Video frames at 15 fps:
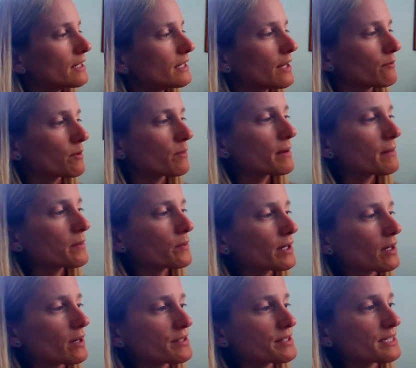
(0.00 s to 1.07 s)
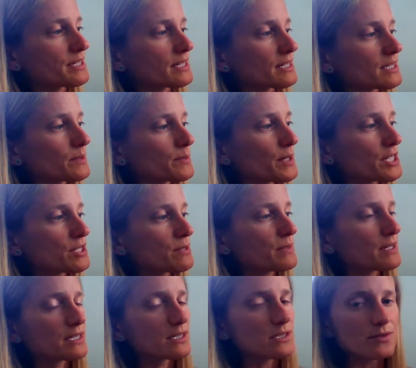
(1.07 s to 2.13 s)
And remember, we call this an expression
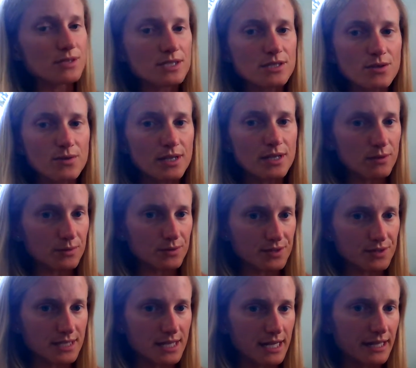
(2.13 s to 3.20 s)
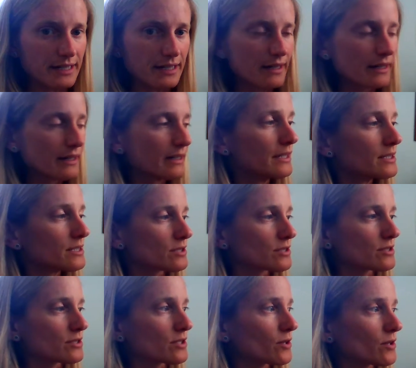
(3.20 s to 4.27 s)
because there is no equal sign.
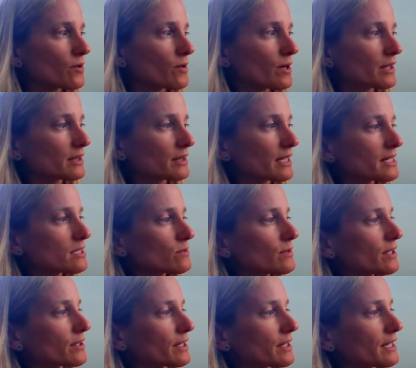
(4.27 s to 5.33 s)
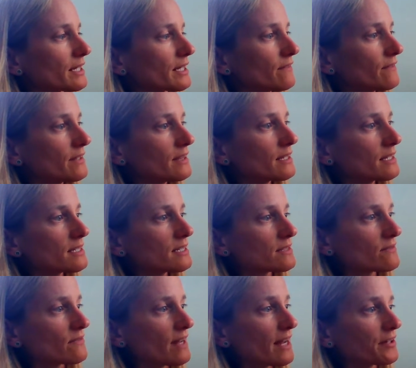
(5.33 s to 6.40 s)
So unless we are given these
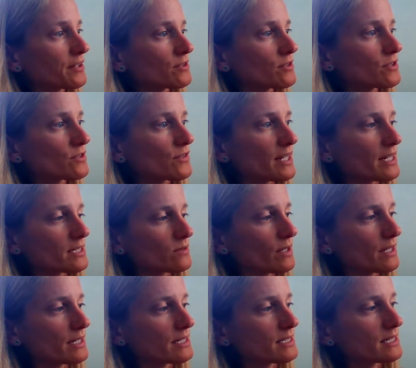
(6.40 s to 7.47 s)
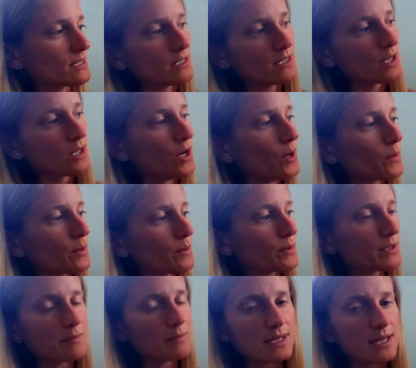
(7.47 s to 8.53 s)
values for x, y, and z, we
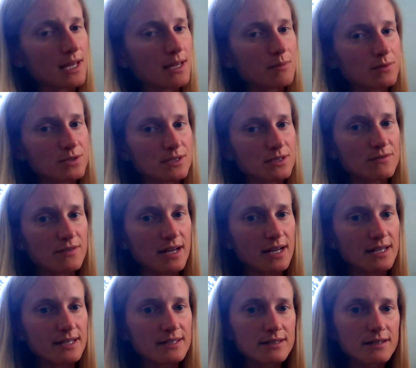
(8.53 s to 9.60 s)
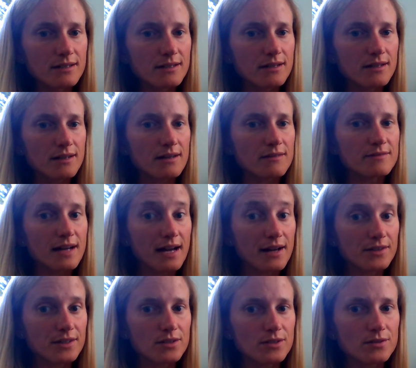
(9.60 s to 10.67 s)
wouldn't be able to find a
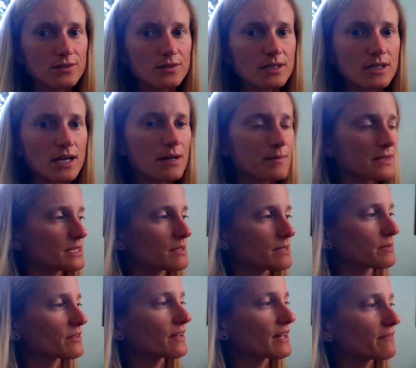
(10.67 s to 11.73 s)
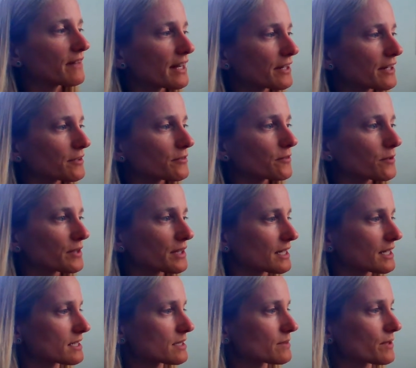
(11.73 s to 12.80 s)
value, a simplified value for the
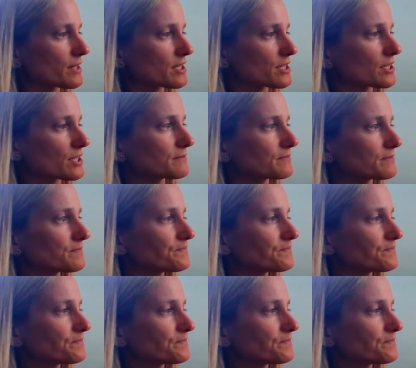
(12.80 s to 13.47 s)
expression.